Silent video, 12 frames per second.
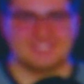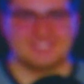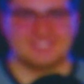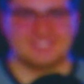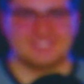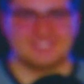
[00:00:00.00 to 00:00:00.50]

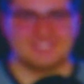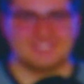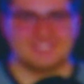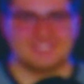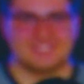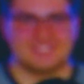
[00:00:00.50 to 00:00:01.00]

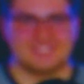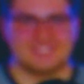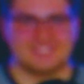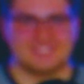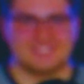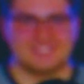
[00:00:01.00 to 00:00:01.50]

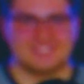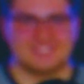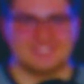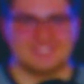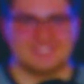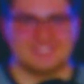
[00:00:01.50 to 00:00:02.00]

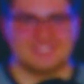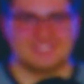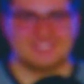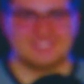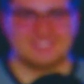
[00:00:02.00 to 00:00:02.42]
[no speech]